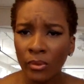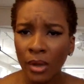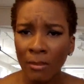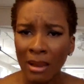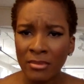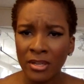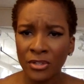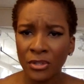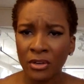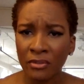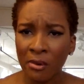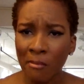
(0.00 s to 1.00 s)
I might be a
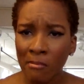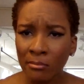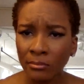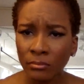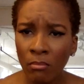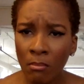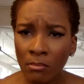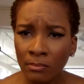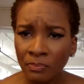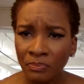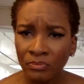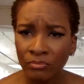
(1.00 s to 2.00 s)
server,
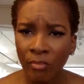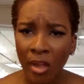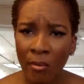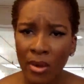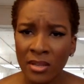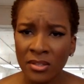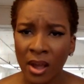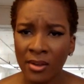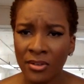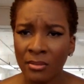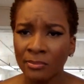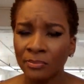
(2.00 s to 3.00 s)
make wigs,
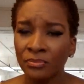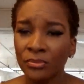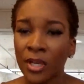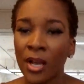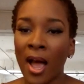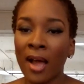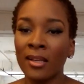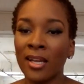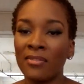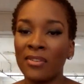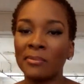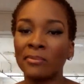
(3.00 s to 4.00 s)
awesome. I
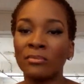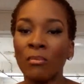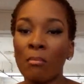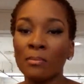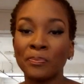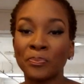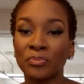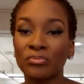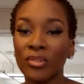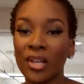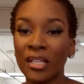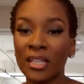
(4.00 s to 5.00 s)
love it.
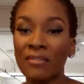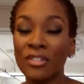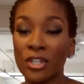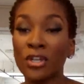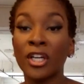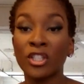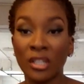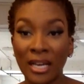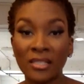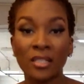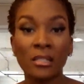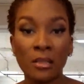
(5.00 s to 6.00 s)
I love it. So you gonna get your
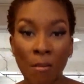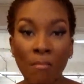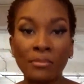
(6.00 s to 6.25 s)
license?